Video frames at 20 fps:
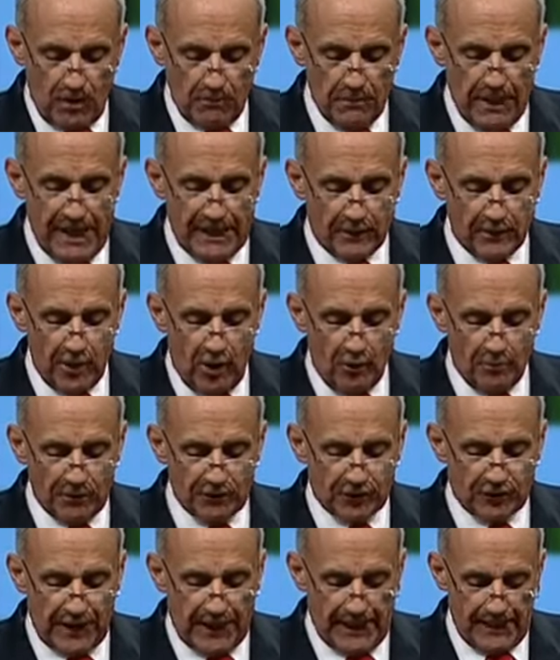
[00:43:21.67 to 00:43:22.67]
Make no
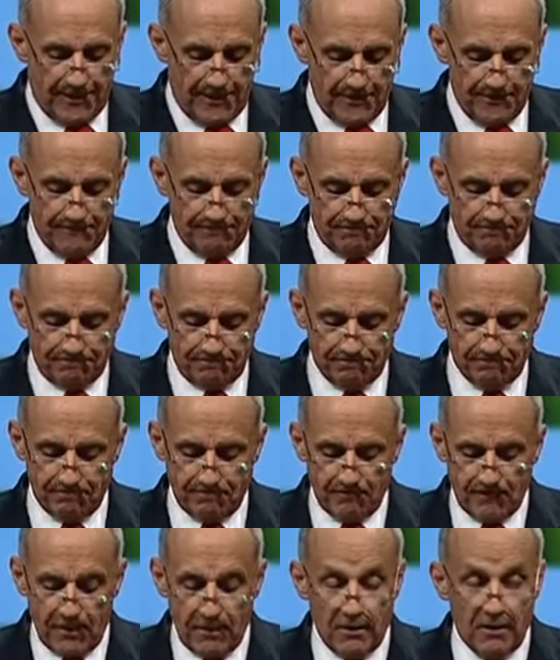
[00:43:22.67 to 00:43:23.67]
mistake,
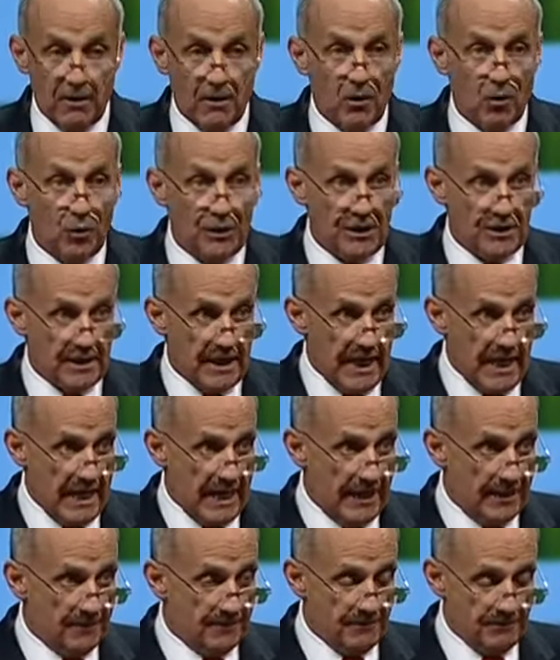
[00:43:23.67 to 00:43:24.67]
we
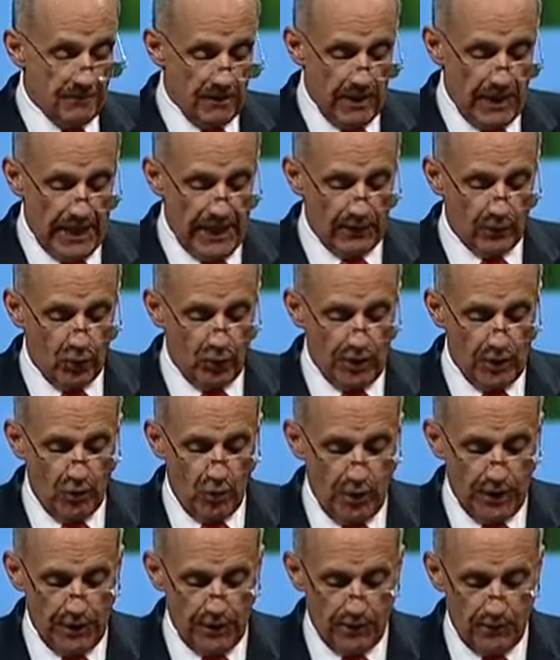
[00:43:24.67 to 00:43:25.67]
can and we
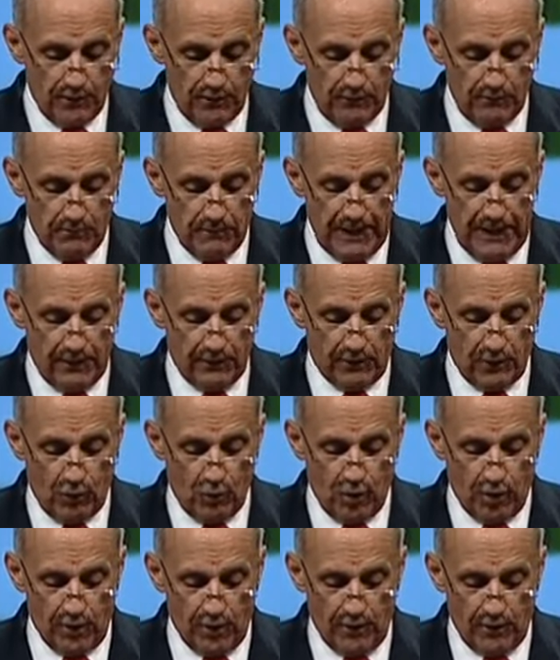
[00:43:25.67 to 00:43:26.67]
will make the
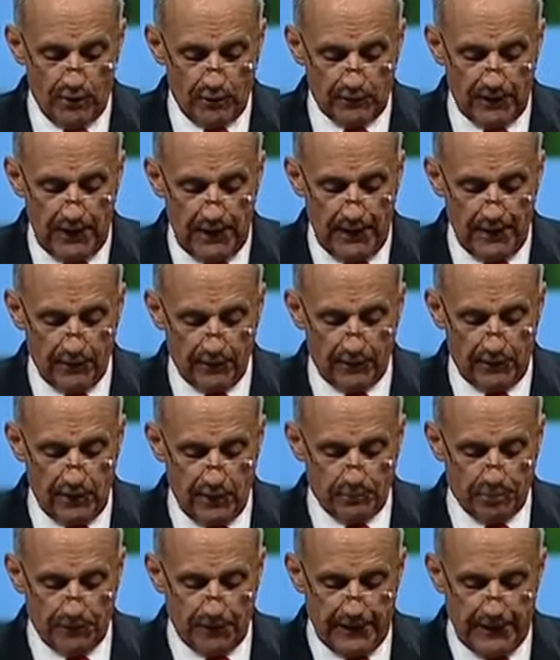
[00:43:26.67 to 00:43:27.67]
world a
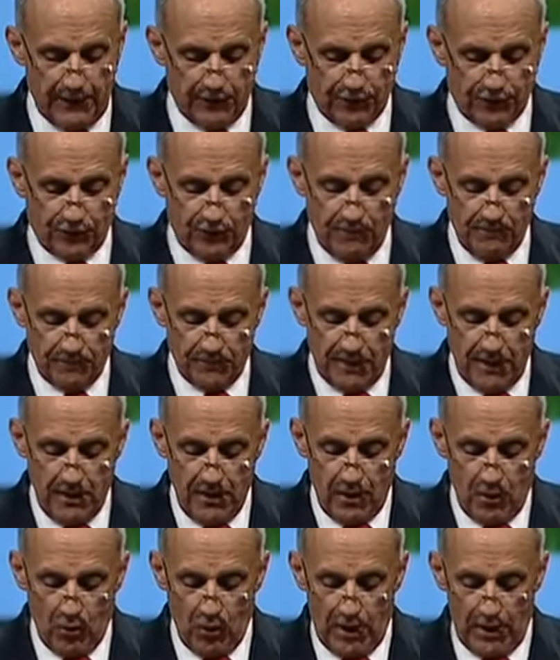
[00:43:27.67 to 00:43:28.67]
healthier place
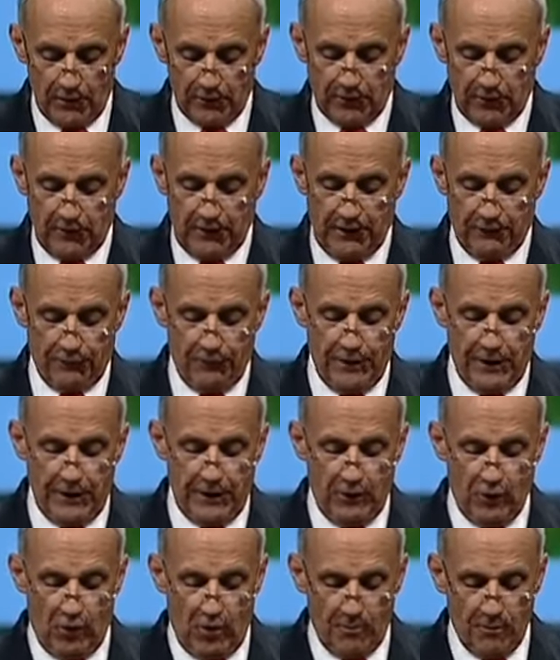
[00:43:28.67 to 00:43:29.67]
while delivering
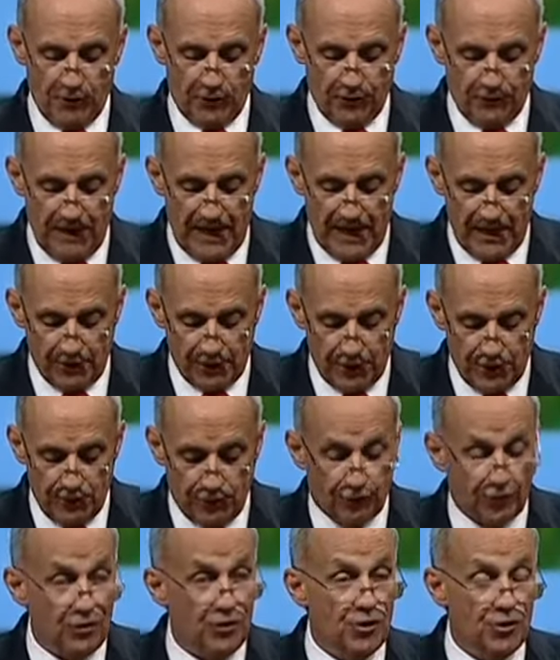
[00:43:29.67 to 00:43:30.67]
enormous
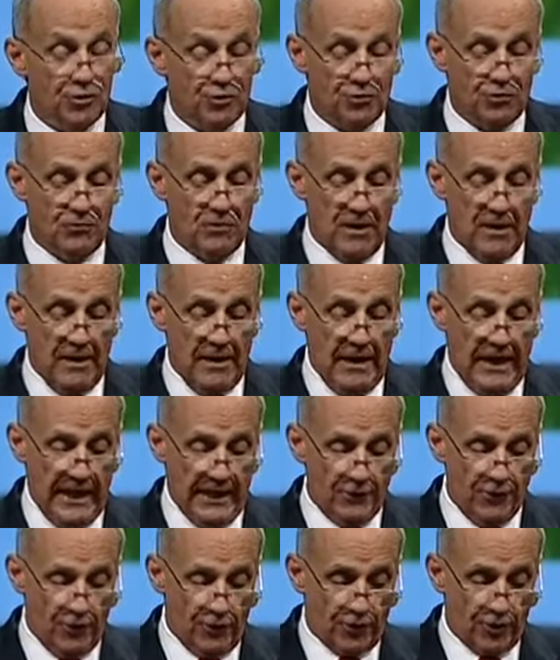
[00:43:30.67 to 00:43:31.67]
value to you
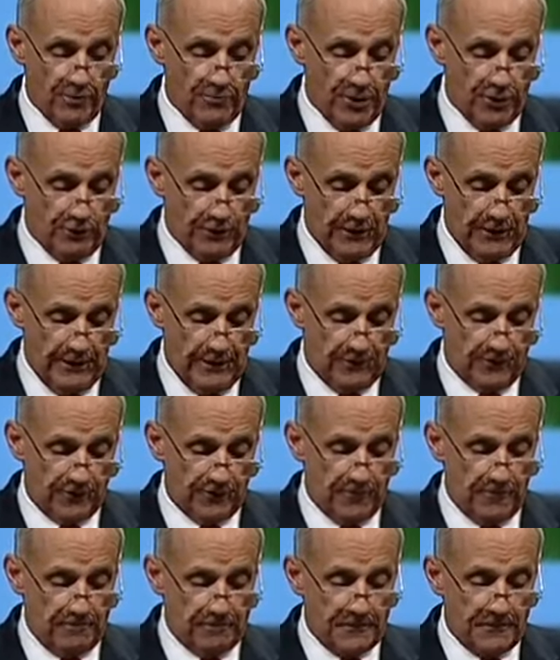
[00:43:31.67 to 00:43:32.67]
and your
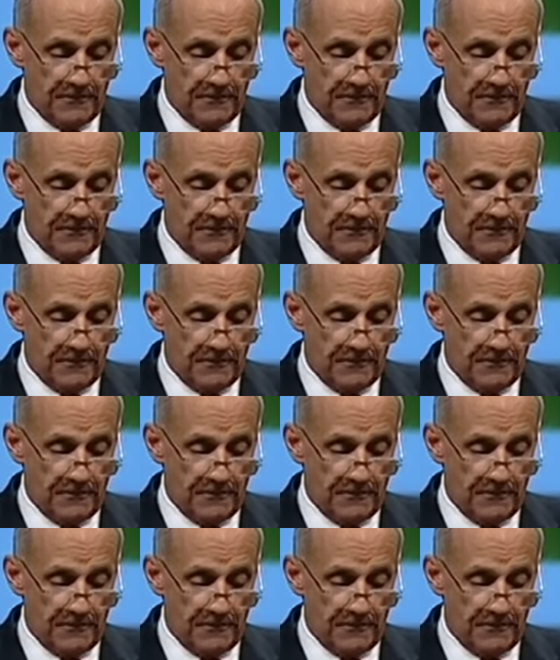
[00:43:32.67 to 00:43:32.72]
communities.